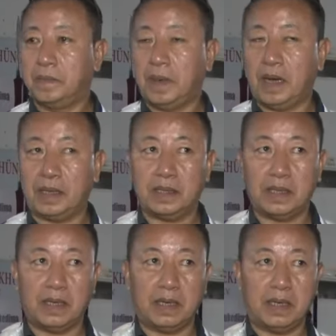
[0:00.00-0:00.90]
But
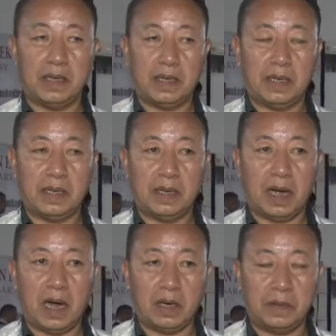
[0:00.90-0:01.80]

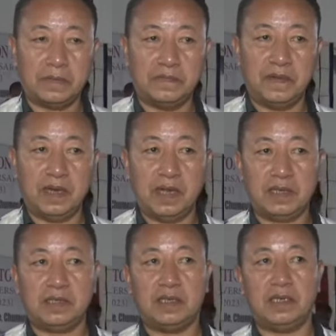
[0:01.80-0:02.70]
our
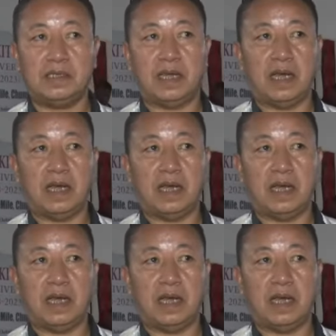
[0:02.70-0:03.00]
villagers